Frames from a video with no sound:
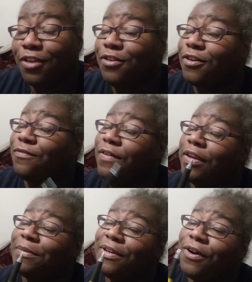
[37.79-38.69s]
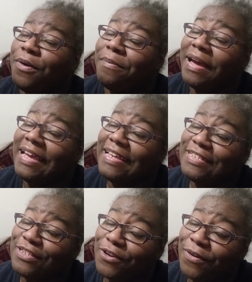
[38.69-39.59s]
You can follow me on my
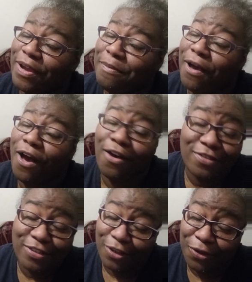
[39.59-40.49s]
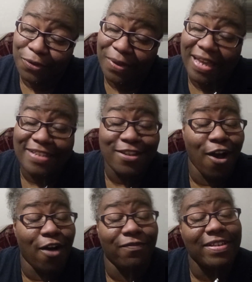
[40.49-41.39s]
Instagram also as
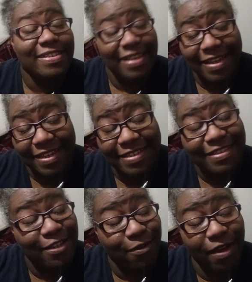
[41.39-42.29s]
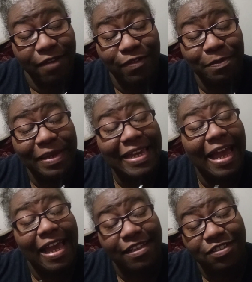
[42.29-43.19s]
Coffee Sings,
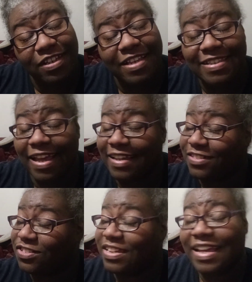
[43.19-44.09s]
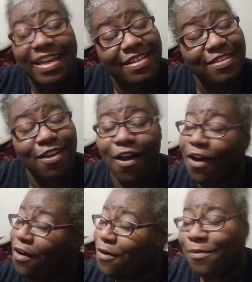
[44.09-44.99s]
COFEPHSINGS,
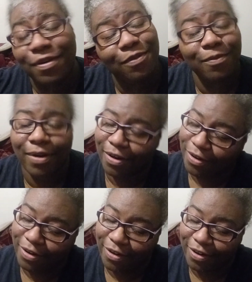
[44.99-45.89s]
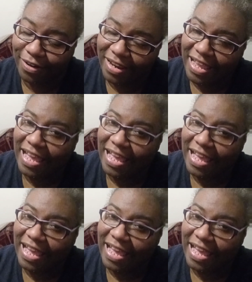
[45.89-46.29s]
all one word.